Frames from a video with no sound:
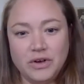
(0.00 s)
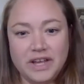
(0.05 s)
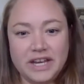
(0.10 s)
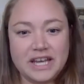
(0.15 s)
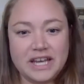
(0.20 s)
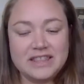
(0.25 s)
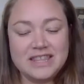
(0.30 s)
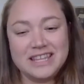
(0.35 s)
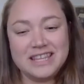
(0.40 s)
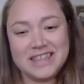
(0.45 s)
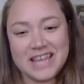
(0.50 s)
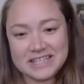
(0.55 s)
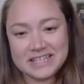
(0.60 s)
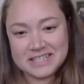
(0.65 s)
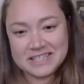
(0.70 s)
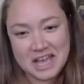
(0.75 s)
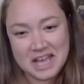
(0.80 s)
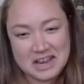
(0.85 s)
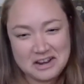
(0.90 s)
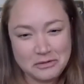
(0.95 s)
And I think that's
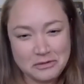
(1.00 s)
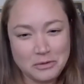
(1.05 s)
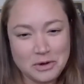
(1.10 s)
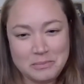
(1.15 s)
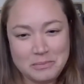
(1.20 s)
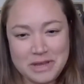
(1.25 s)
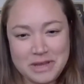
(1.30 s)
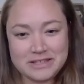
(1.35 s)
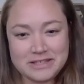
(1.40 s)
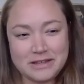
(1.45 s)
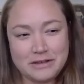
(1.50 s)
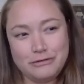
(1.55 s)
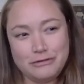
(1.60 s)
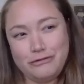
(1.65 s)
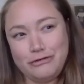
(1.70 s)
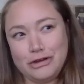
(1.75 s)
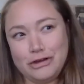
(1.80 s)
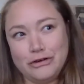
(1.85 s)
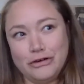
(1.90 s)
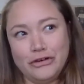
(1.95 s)
kind of what makes it
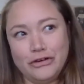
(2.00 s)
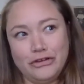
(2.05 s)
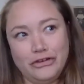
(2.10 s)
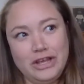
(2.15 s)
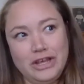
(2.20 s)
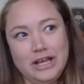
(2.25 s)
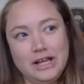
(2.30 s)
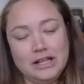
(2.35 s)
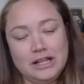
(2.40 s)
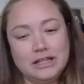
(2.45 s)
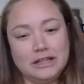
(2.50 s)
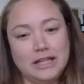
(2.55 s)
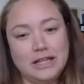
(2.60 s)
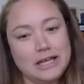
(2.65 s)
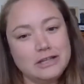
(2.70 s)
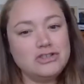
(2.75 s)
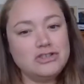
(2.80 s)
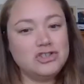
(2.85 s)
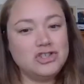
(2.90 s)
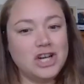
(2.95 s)
feel
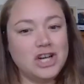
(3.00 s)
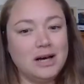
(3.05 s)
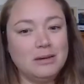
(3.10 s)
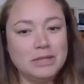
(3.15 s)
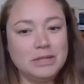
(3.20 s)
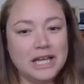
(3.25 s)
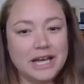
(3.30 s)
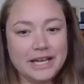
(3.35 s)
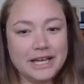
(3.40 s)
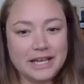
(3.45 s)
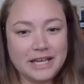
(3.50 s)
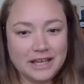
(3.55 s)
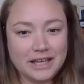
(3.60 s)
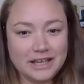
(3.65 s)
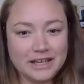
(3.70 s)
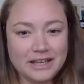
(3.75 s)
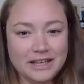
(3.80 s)
less job-like.